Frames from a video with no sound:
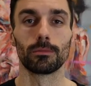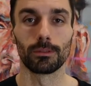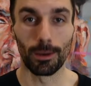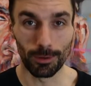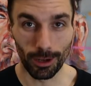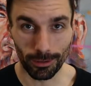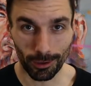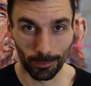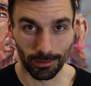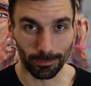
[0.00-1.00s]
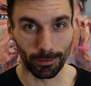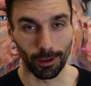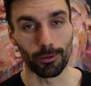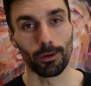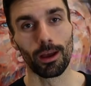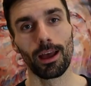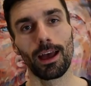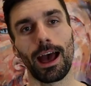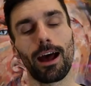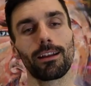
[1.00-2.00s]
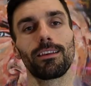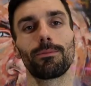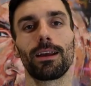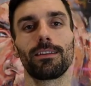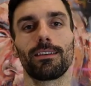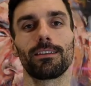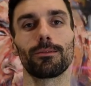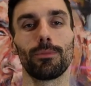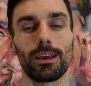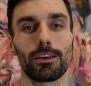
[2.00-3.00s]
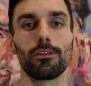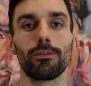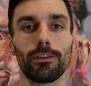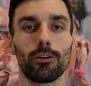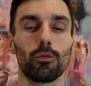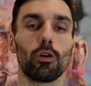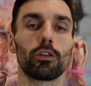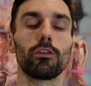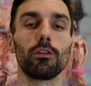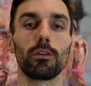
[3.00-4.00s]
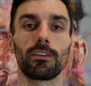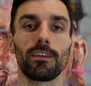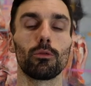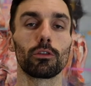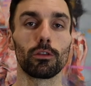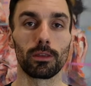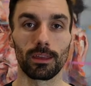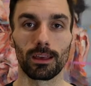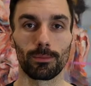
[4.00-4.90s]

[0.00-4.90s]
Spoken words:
let me know in the comments below, how do these paintings make you feel? What do you see? What do you think